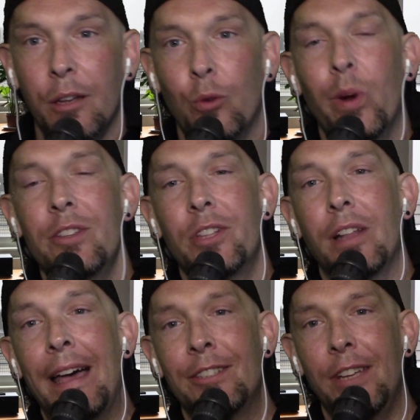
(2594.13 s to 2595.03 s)
When's the
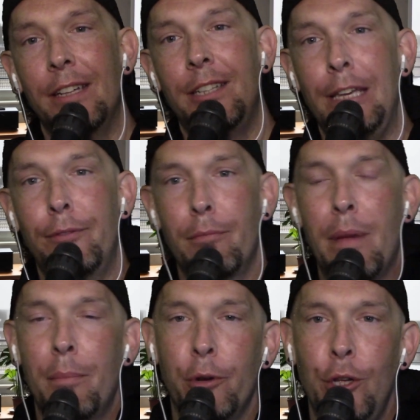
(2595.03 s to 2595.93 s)
last Antifa
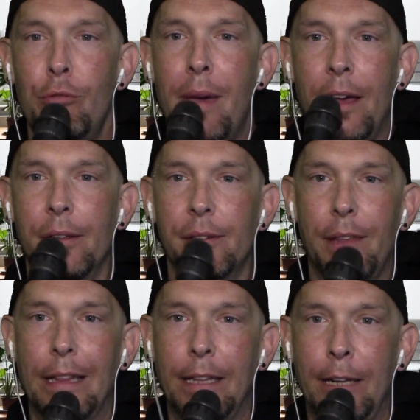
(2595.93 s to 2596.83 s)
member you met
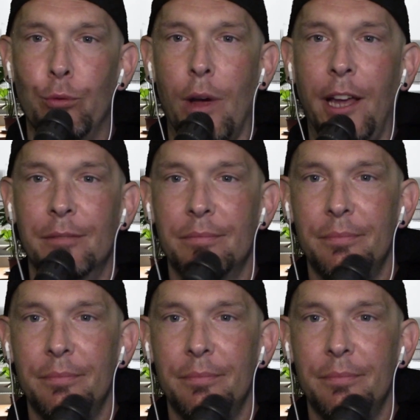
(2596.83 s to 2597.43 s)
that leaned right?